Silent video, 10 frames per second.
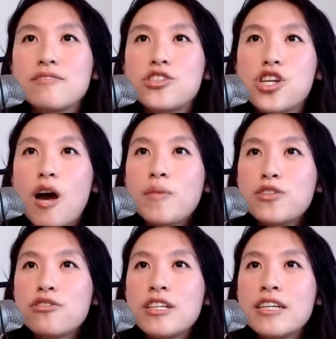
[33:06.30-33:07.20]

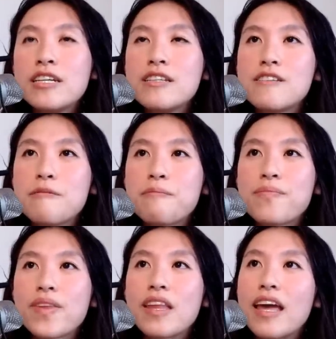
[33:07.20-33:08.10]
geometries
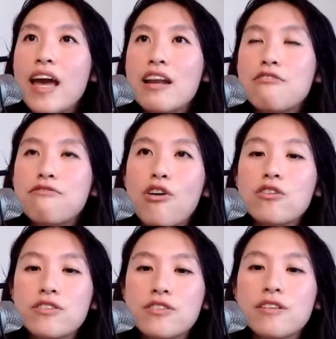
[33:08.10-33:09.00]
and
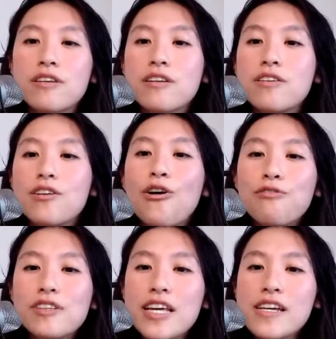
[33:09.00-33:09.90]
false
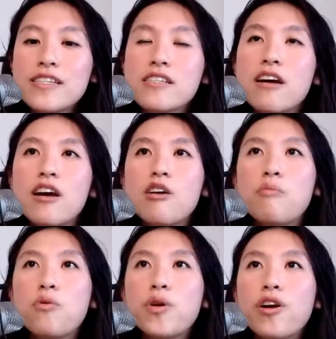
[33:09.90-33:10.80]
overlays,
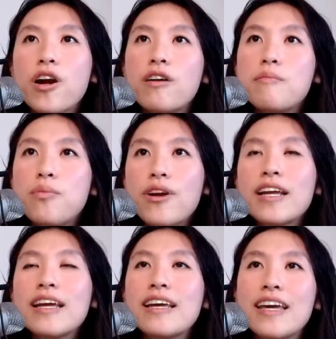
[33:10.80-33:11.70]
but we are
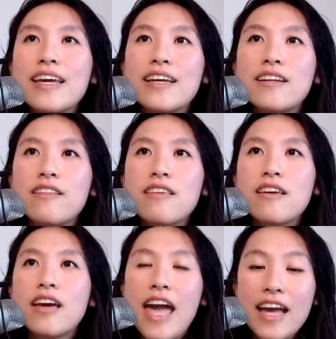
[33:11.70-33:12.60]
bringing in
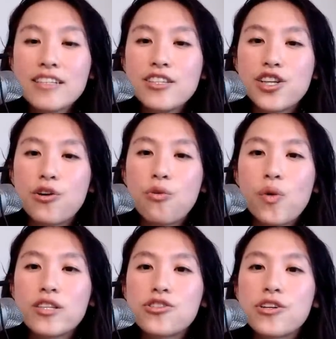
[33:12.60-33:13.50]
the antidote,
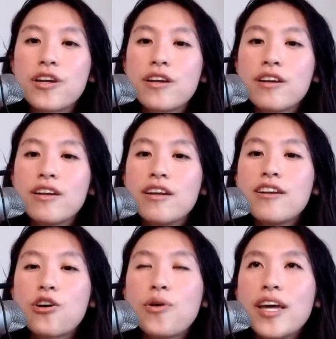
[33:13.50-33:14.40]
which you
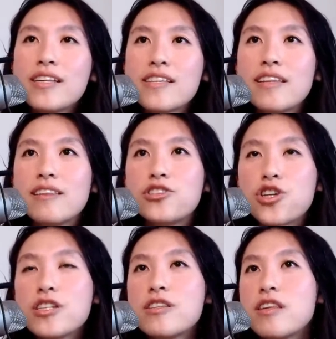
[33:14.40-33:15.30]
know isn't
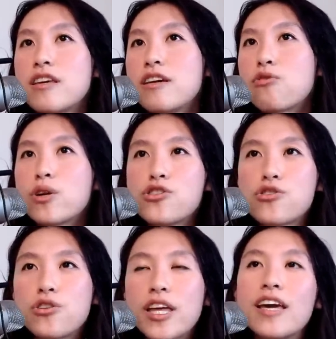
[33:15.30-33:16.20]
just the
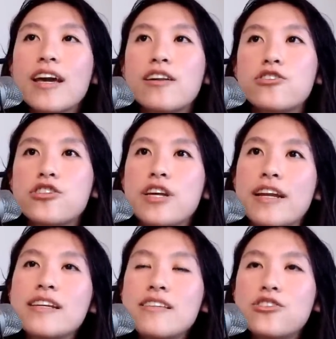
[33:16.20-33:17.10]
original king energy
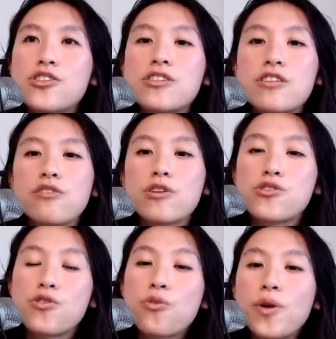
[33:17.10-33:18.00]
and isn't just the
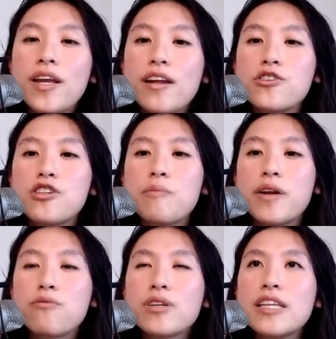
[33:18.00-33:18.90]
original queen energy, but
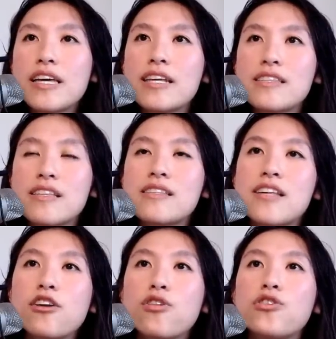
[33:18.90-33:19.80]
really is the
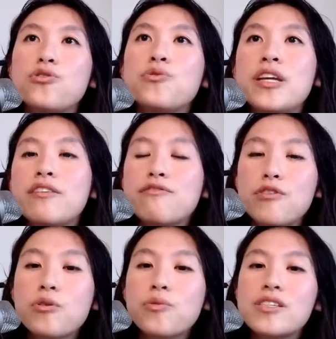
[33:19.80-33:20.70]
sacred union
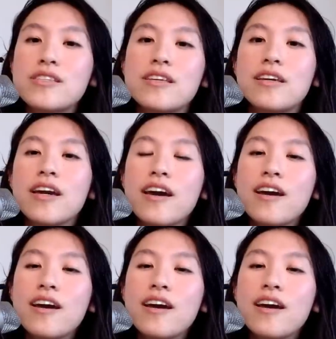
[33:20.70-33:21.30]
frequency